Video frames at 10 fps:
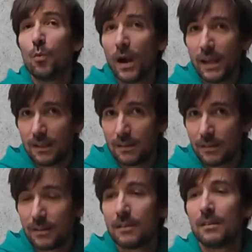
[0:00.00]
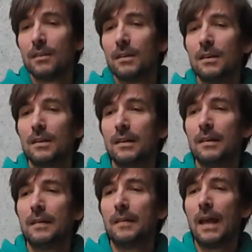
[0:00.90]
weight
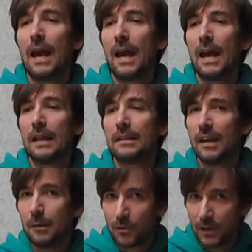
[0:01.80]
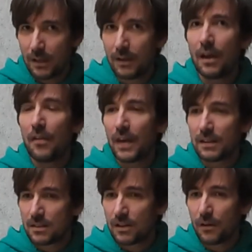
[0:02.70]
and tapering and that
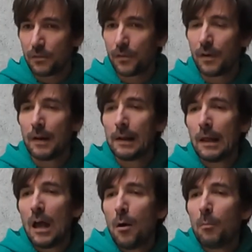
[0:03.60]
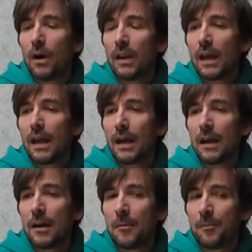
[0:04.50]
stuff. But
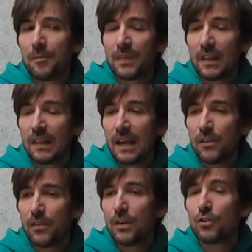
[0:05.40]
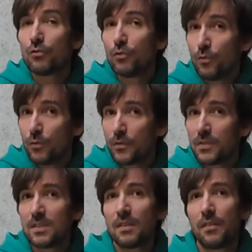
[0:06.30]
the lathing
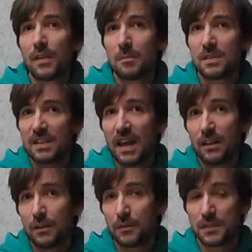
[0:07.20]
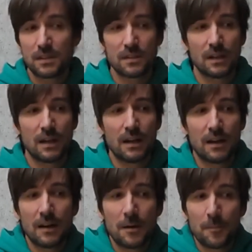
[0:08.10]
grooves themselves,
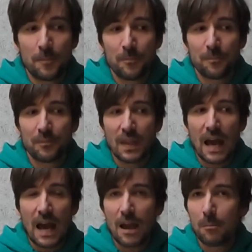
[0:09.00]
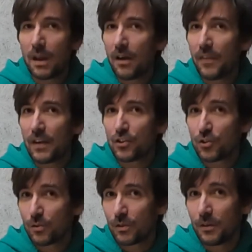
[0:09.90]
I'm not that
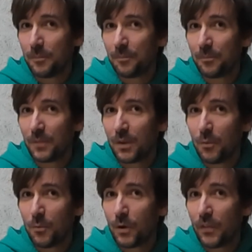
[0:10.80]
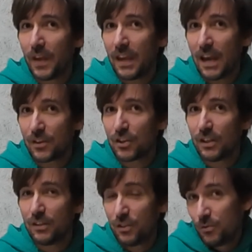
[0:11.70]
sure what they
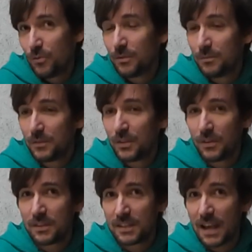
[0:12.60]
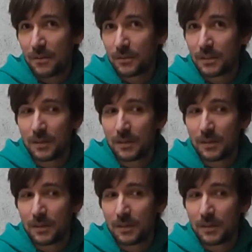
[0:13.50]
actually do to the sound.